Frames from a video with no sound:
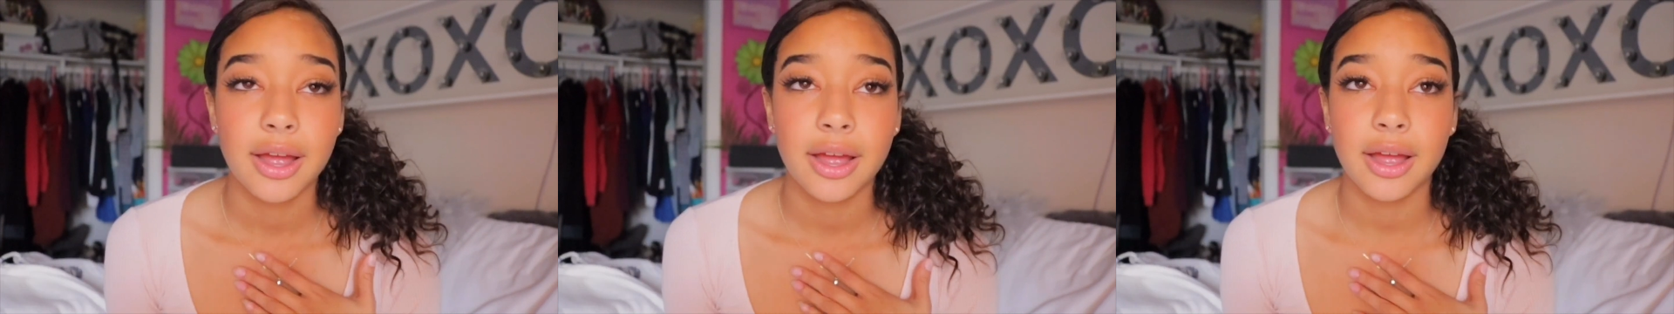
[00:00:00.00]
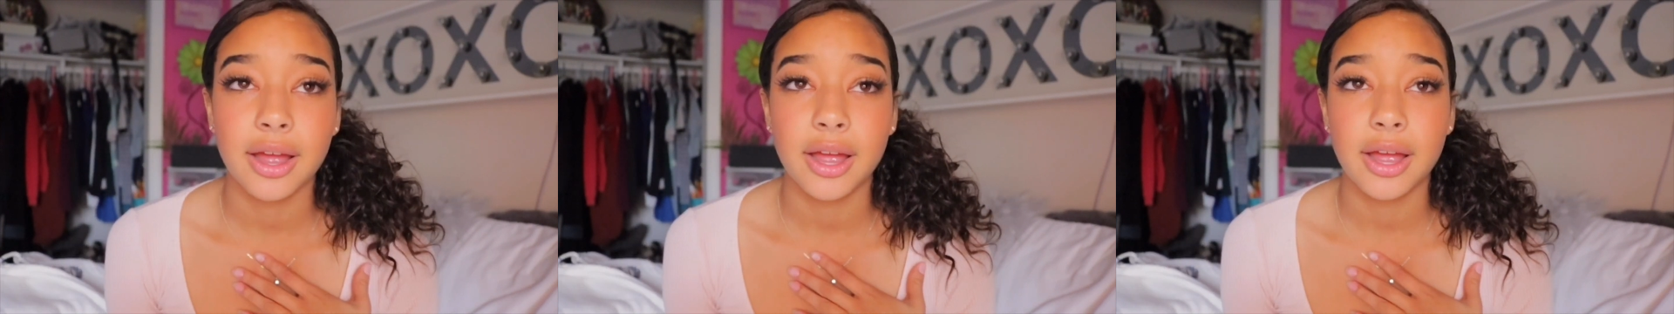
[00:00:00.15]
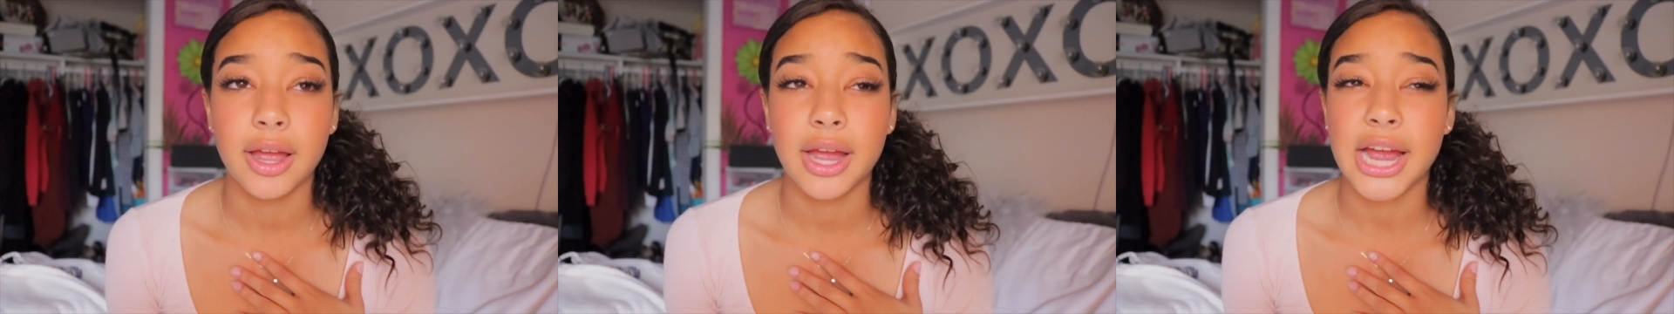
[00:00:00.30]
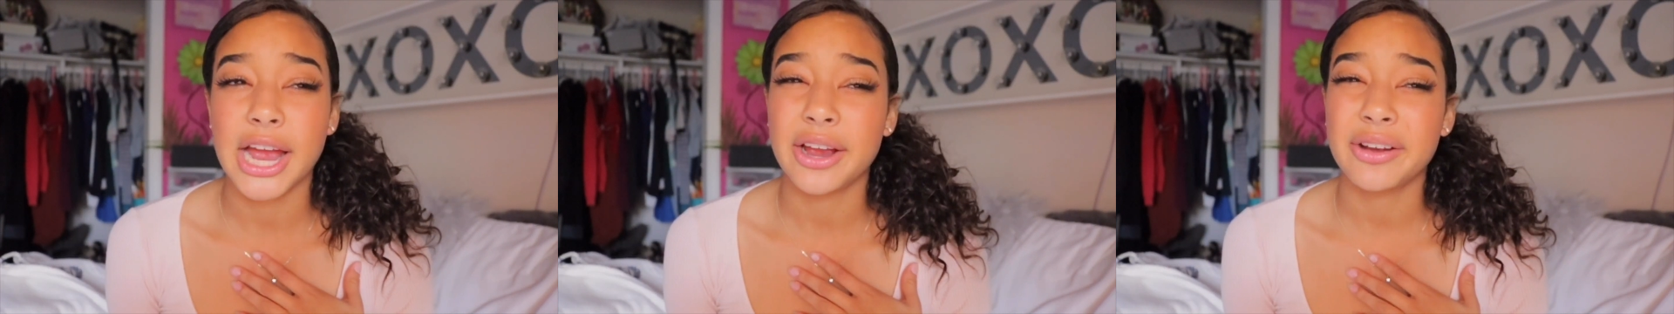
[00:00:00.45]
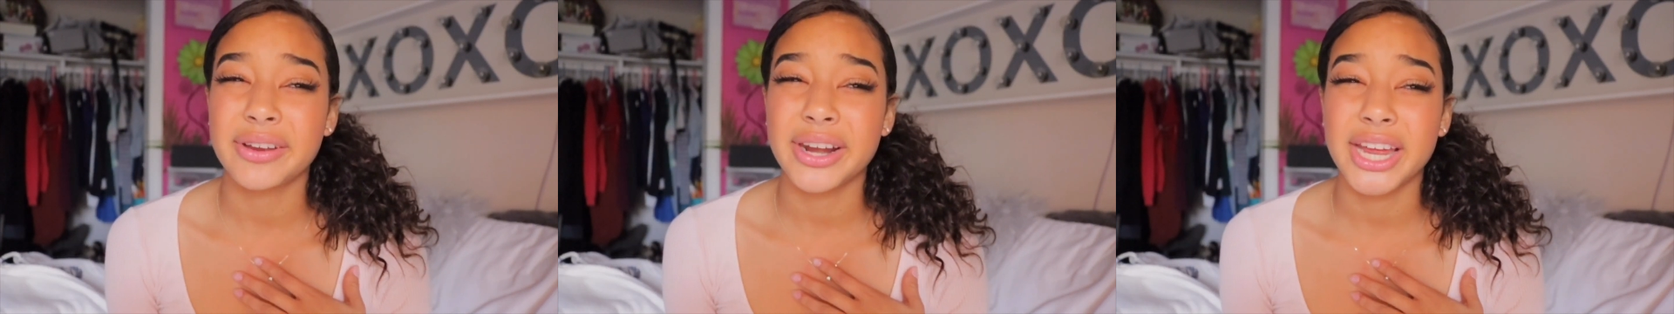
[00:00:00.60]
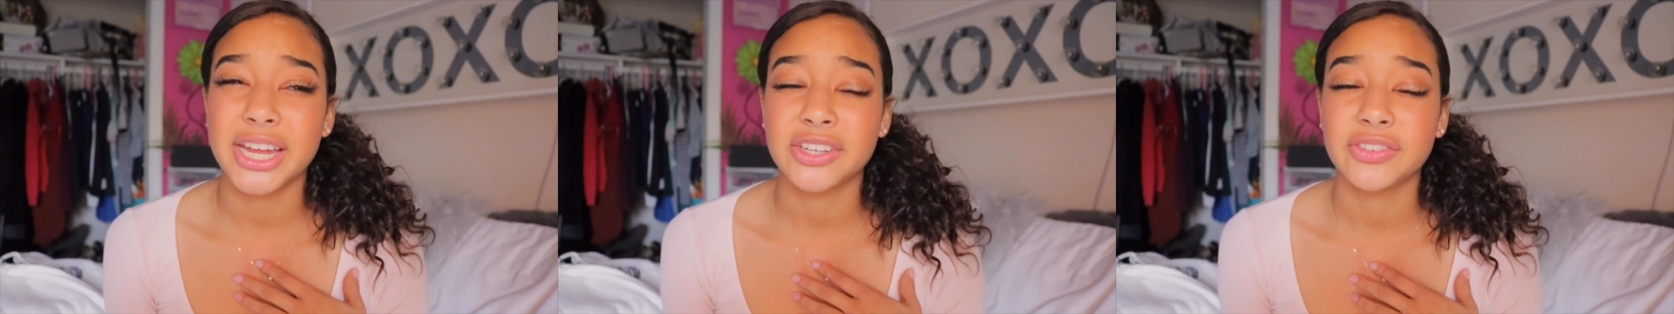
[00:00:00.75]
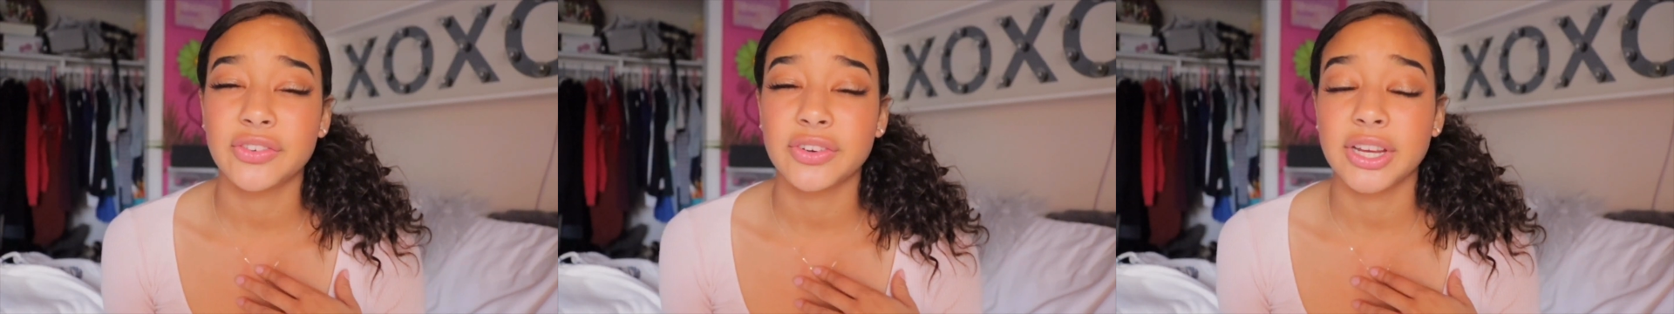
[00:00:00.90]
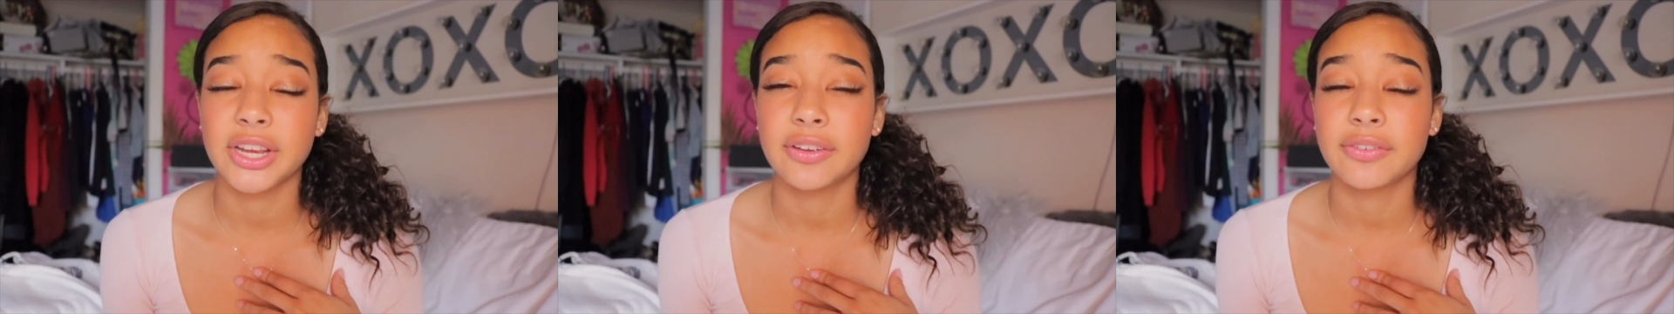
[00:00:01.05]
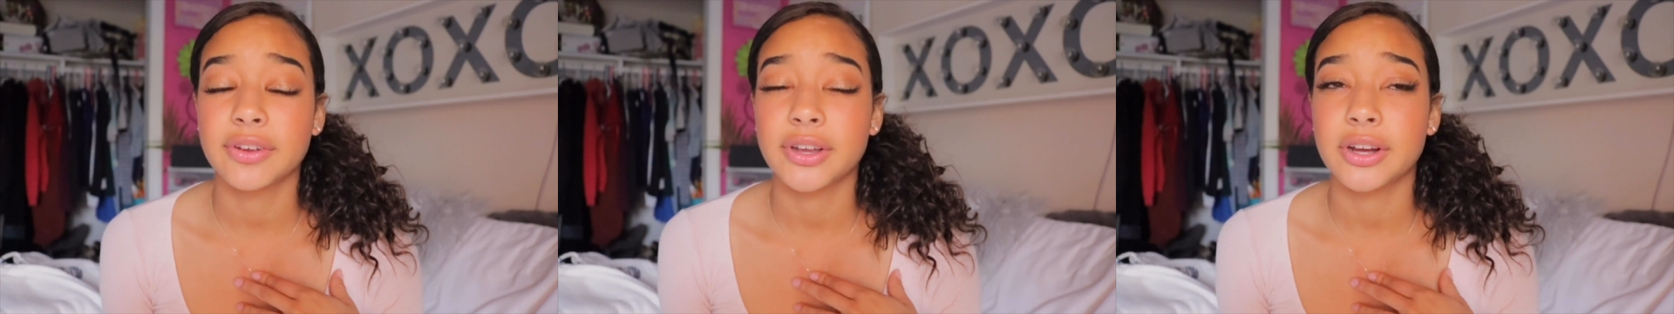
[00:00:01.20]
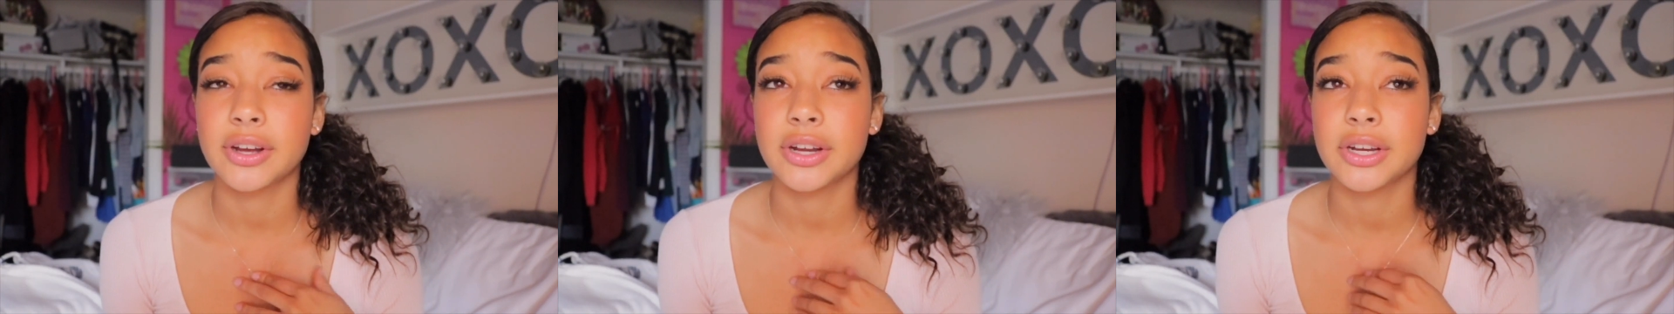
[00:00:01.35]
I would ask for
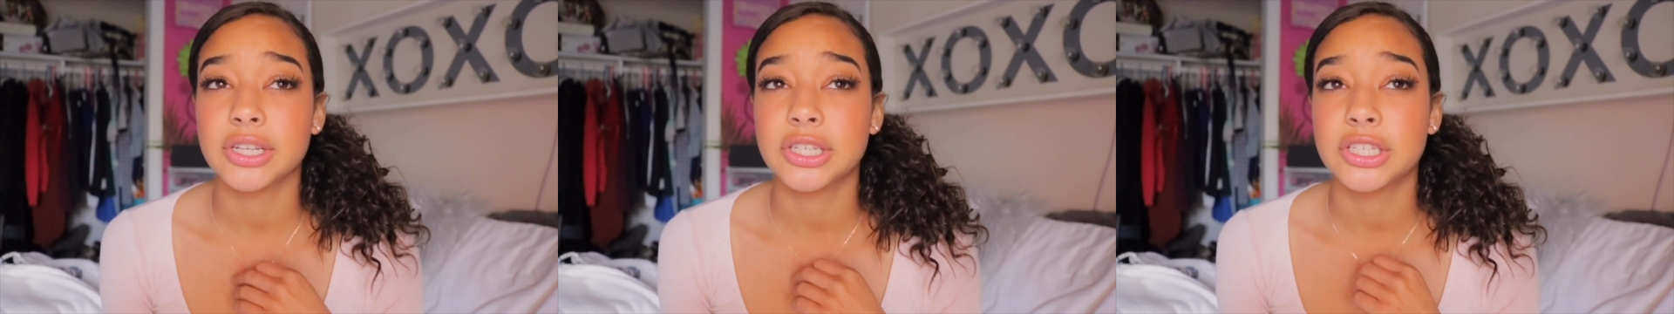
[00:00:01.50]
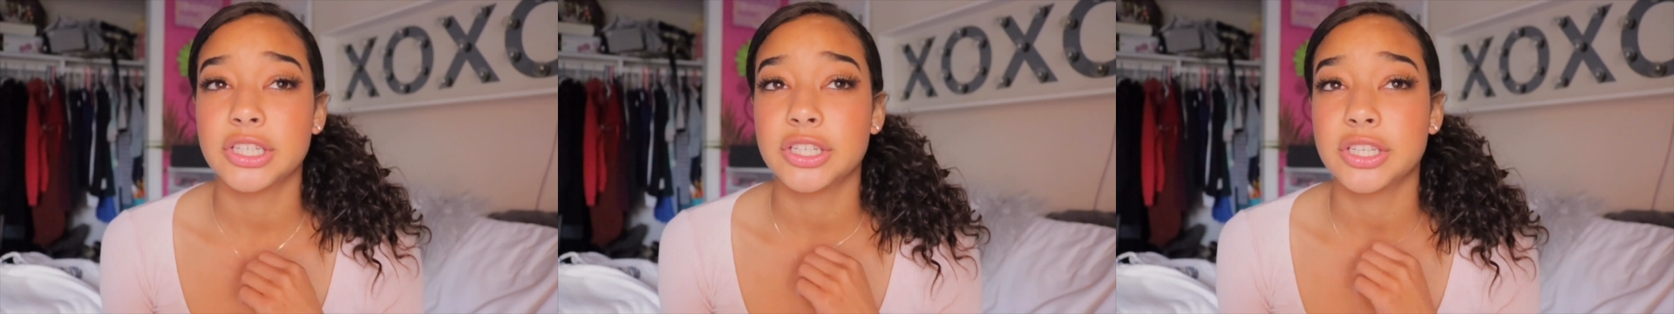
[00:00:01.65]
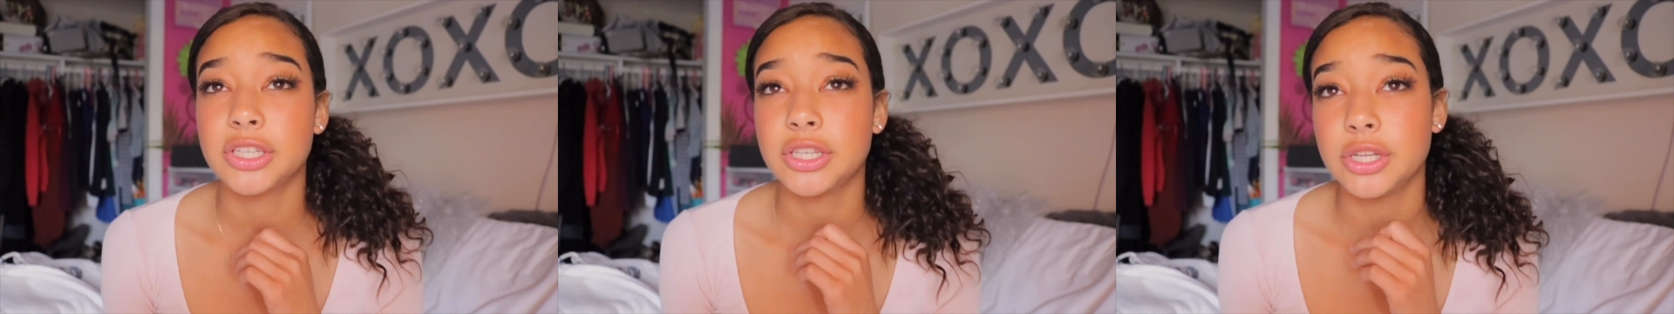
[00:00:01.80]
gift cards